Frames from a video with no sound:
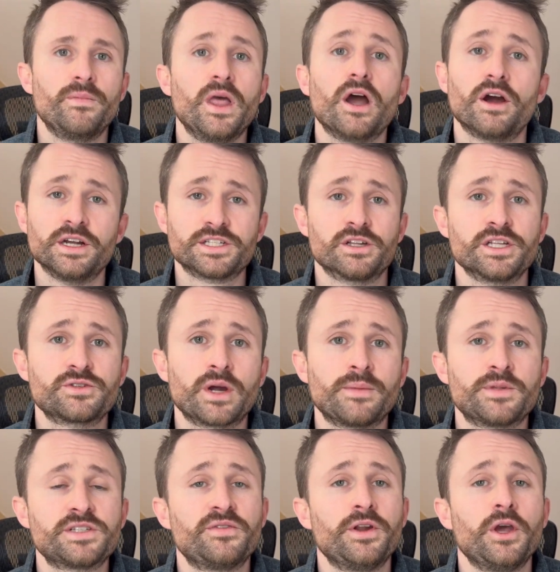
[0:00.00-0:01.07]
All right, so let's wrap
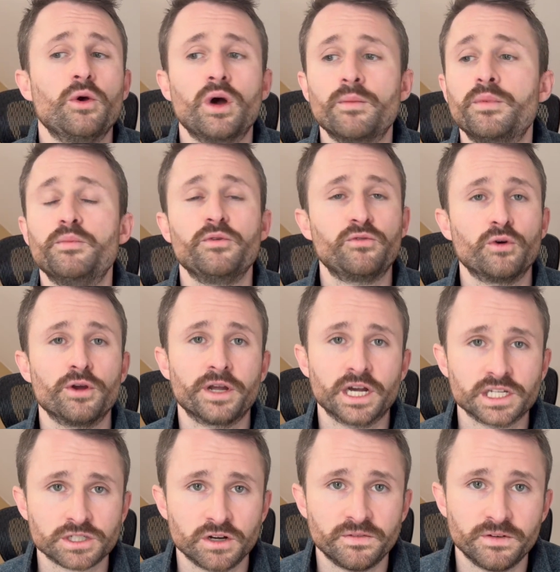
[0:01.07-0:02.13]
this video up before you
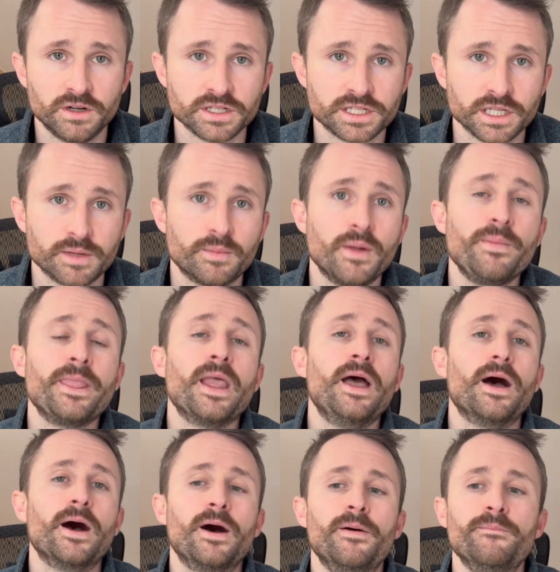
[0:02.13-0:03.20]
guys all fall asleep.
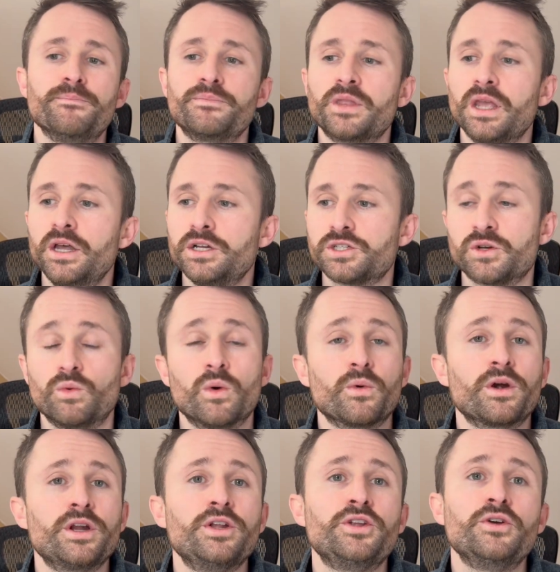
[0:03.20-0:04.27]
So what
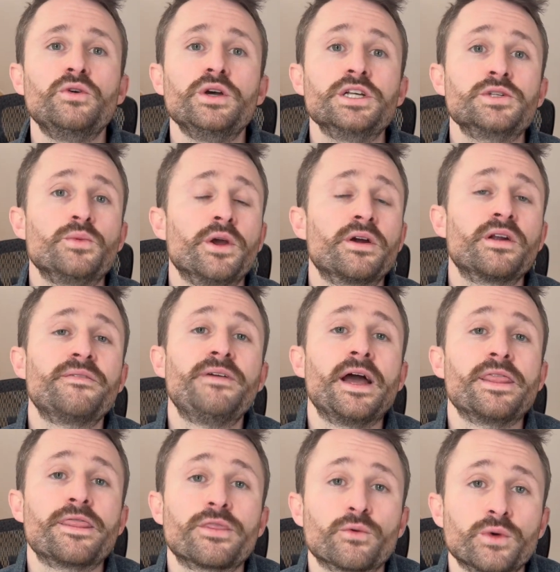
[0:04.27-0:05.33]
we're going to do is we're going to
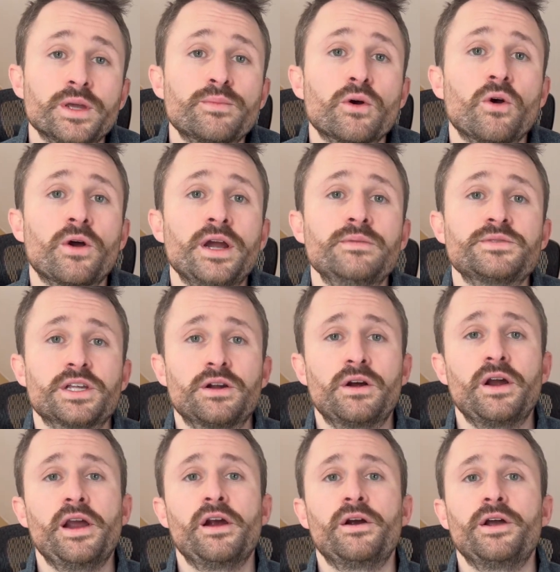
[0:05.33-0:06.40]
find 3 programs in
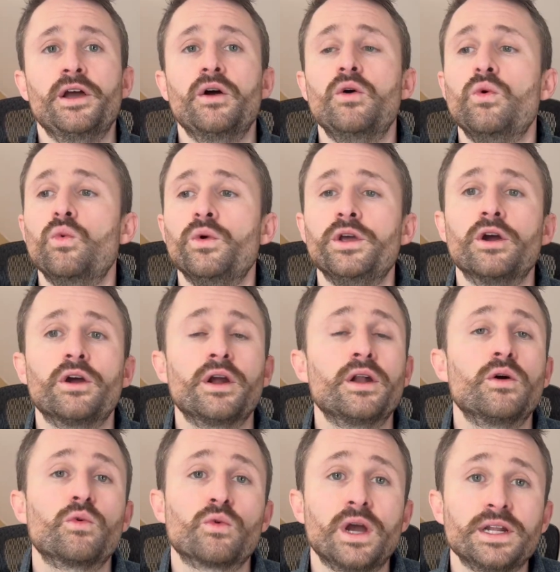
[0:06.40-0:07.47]
our area. We are going
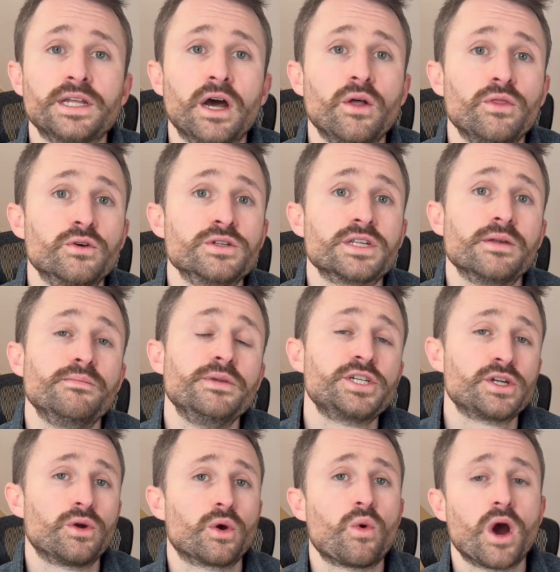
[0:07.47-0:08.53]
to write down those
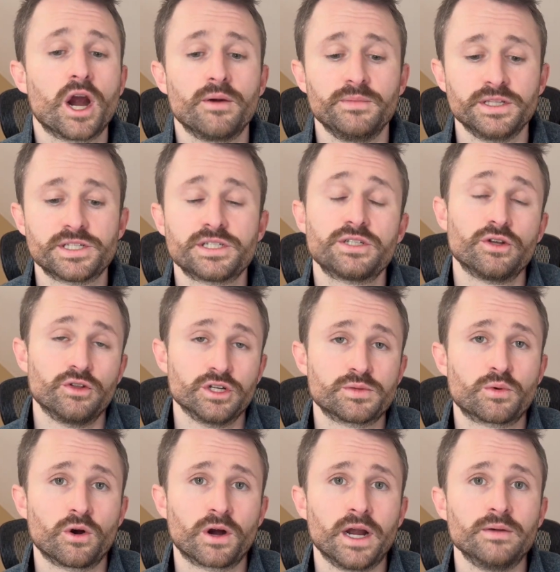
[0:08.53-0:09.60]
admission requirements to those
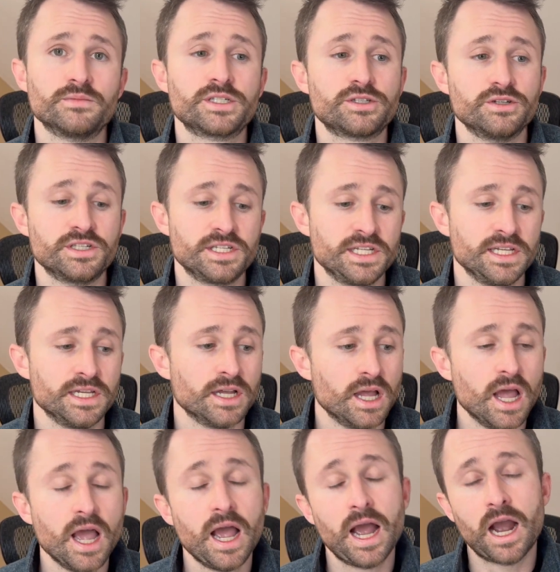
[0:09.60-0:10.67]
programs to see
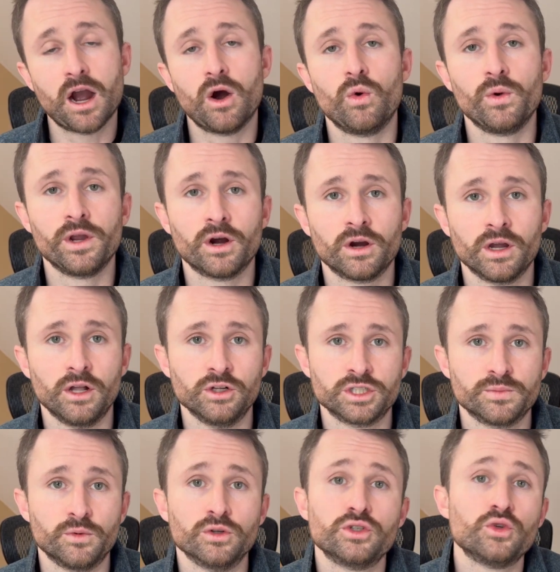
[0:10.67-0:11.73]
how we are
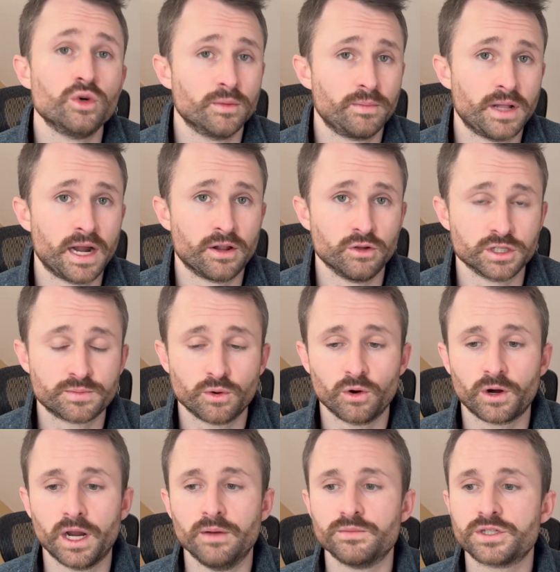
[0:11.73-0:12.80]
eligible to apply to those
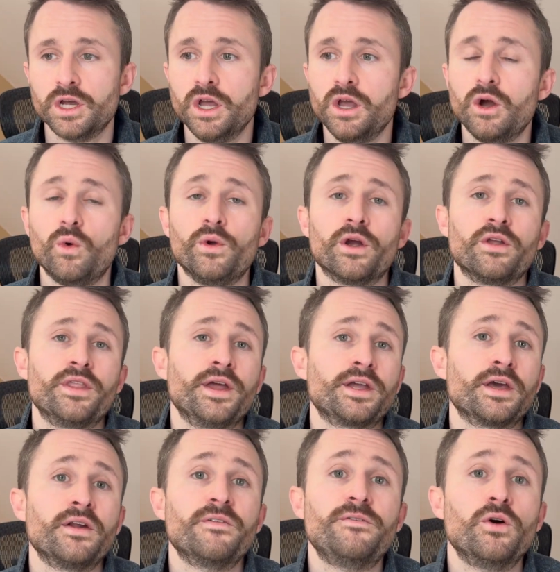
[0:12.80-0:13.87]
programs. We are then
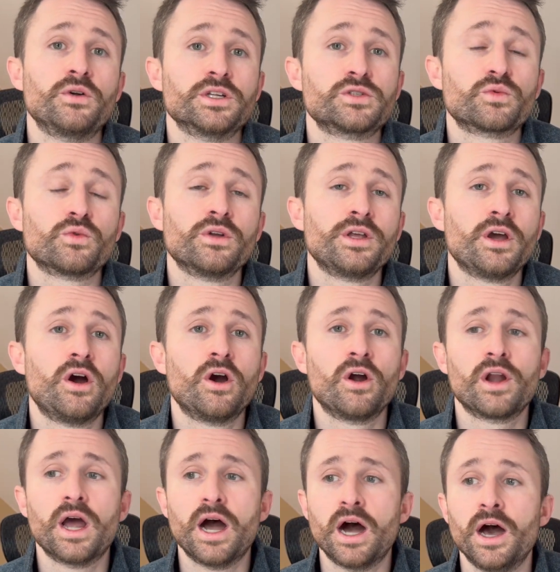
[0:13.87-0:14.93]
going to focus really
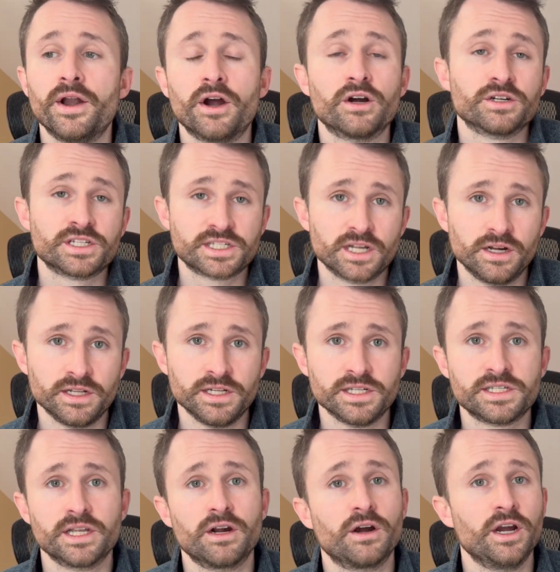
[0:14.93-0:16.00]
hard on our
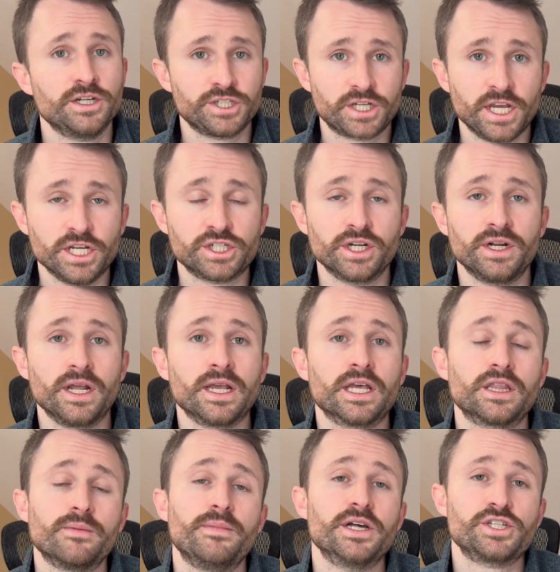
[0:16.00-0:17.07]
studies and our education and get
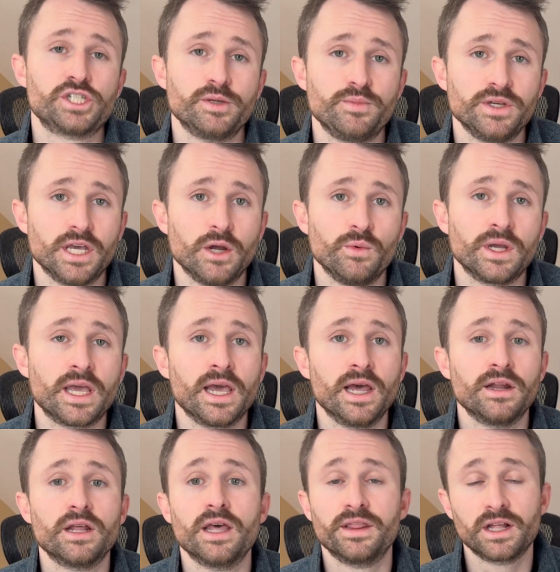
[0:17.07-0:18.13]
the best GPA we
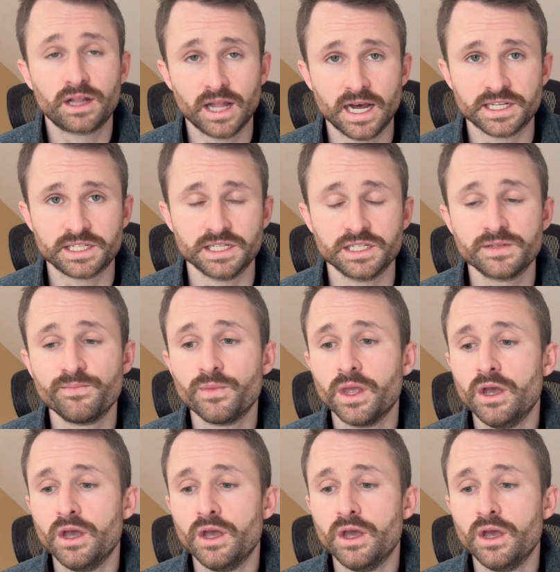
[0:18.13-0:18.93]
can in the classes.